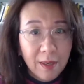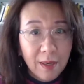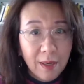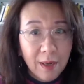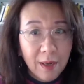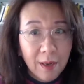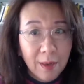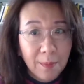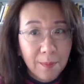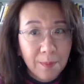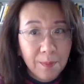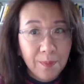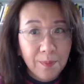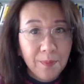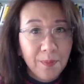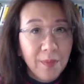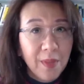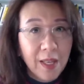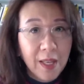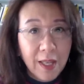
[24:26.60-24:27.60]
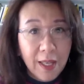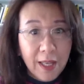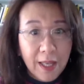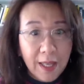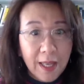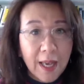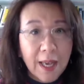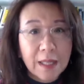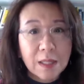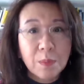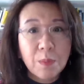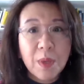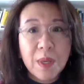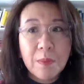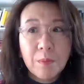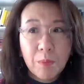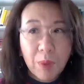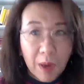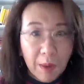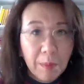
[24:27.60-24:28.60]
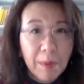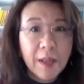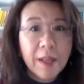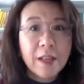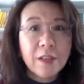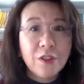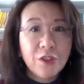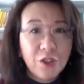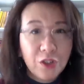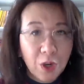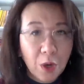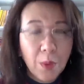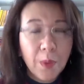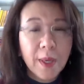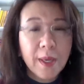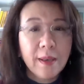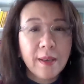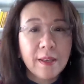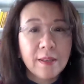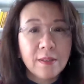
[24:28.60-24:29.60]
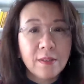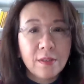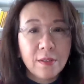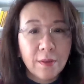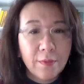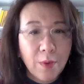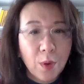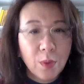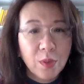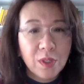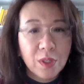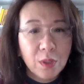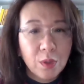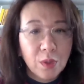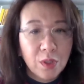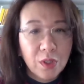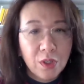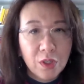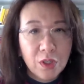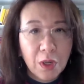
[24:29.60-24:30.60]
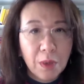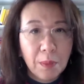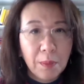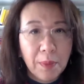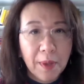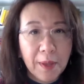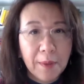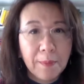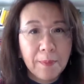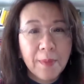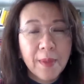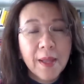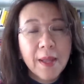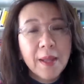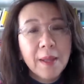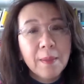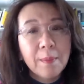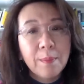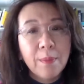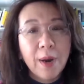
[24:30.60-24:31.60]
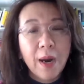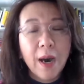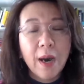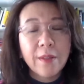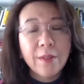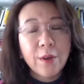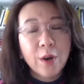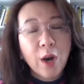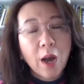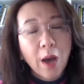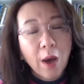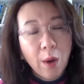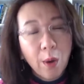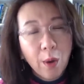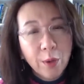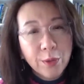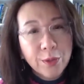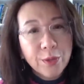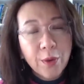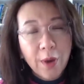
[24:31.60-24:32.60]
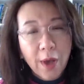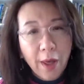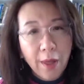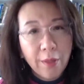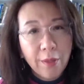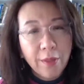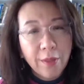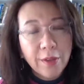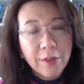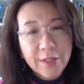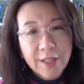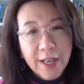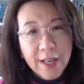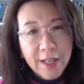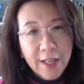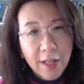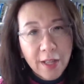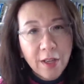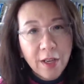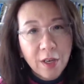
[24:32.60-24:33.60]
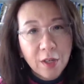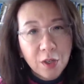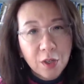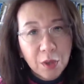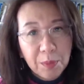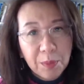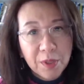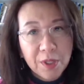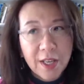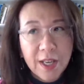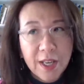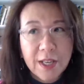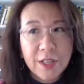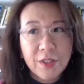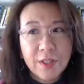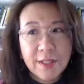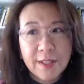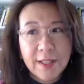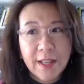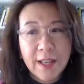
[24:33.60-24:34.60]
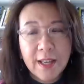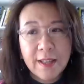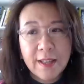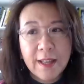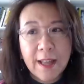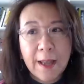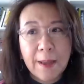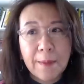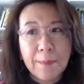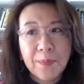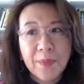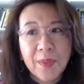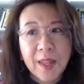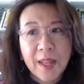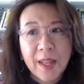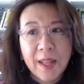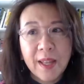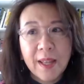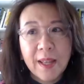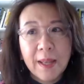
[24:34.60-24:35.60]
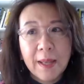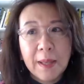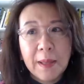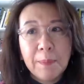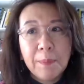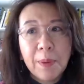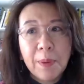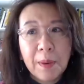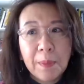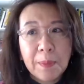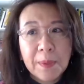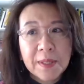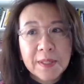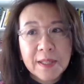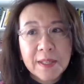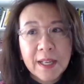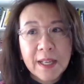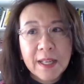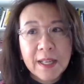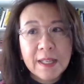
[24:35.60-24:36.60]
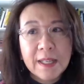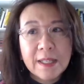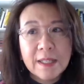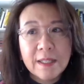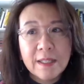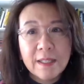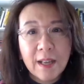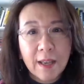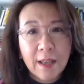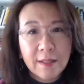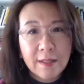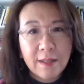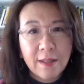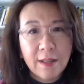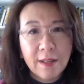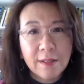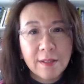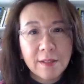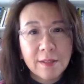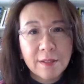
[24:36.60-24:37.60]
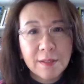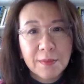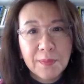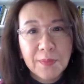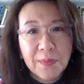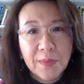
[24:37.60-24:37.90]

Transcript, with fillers: Um, He has been publicly showing his devotion to Xi Jinping, but there are also uh, there's another interpretation saying that he purposely does this